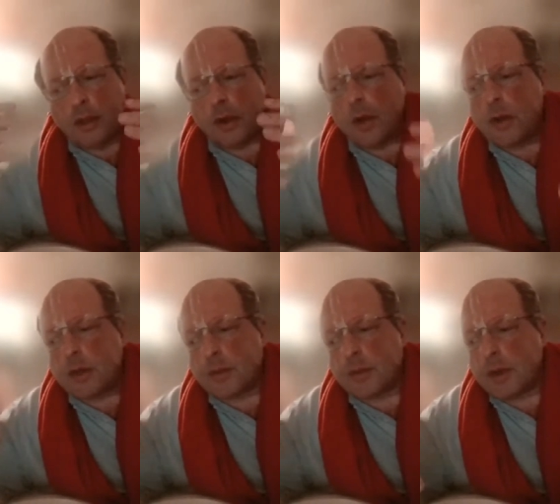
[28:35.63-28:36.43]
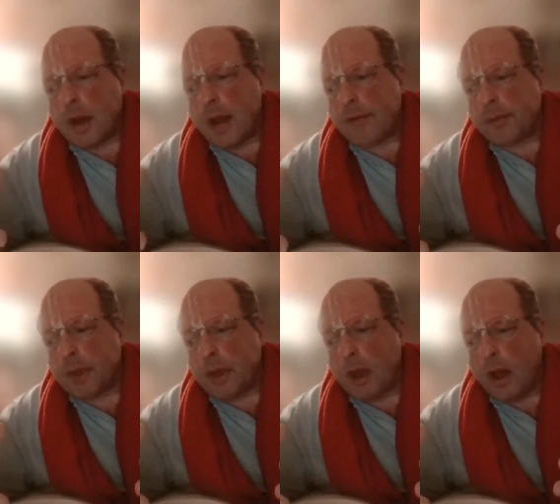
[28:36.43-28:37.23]
not only do we not have to
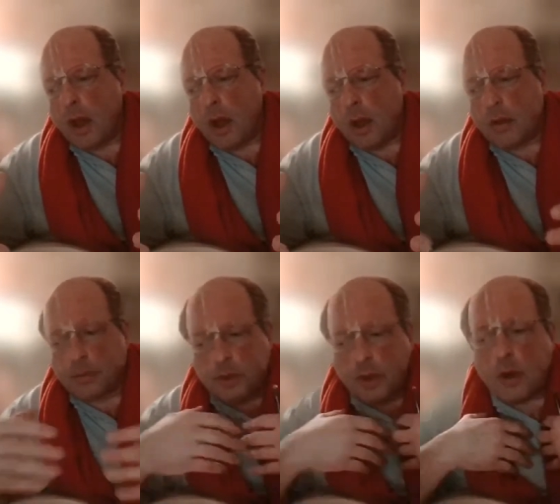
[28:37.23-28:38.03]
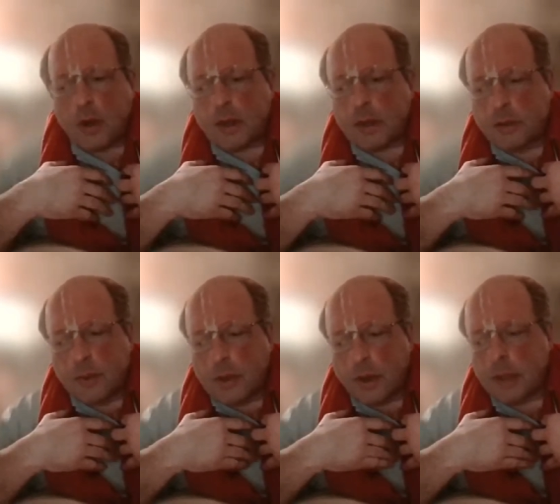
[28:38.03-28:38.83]
be, not only
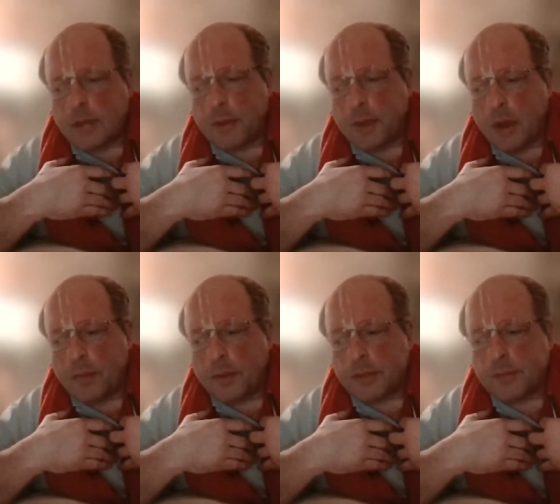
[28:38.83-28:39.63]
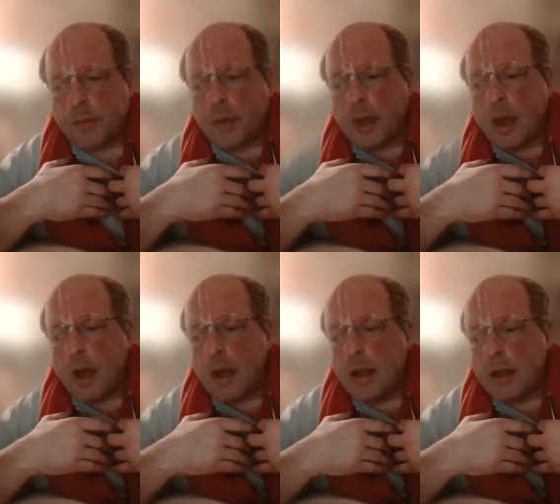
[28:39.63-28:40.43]
do we not need to be hopeless, but we
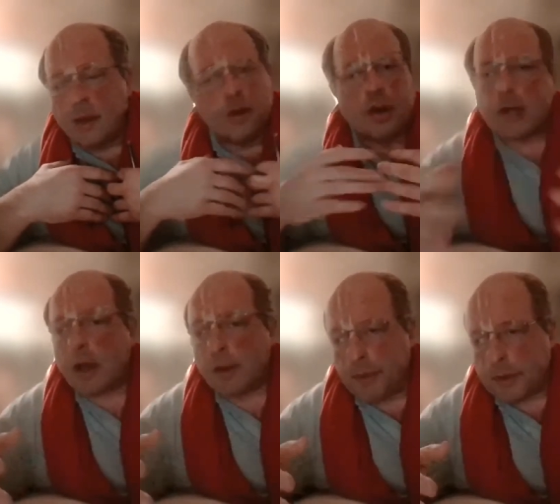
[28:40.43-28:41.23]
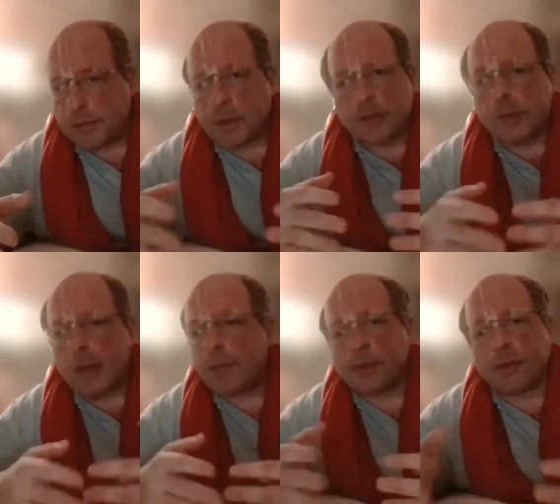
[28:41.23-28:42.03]
are not helpless because
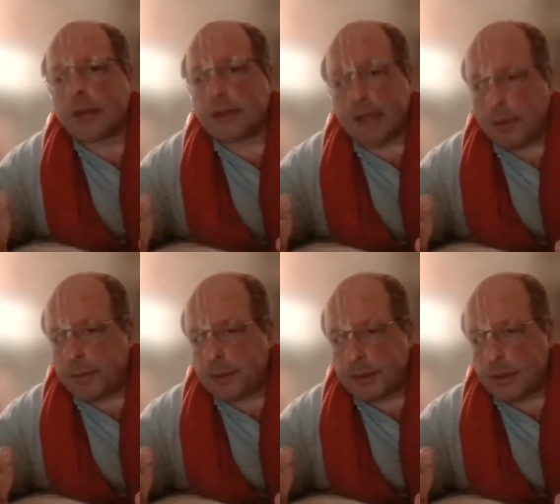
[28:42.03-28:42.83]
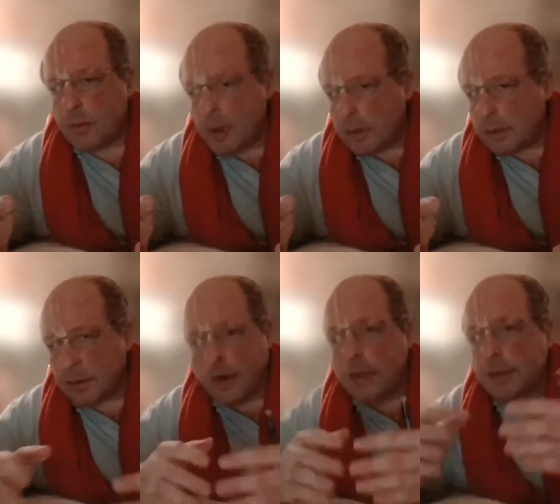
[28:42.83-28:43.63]
we have the greatest helpers in the world,
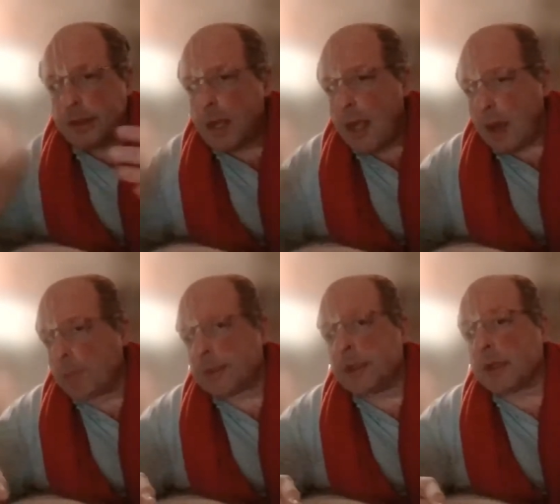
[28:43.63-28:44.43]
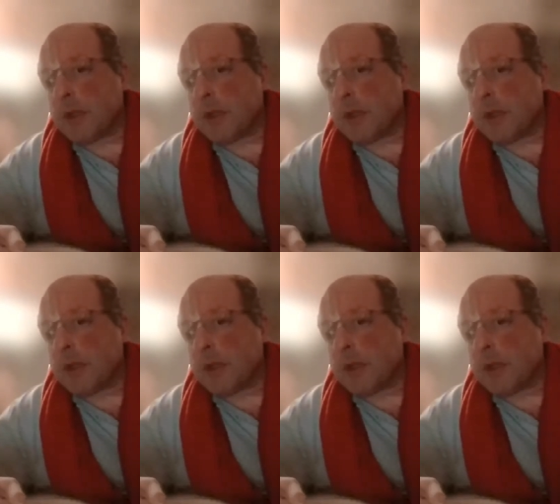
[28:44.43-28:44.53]
the greatest helpers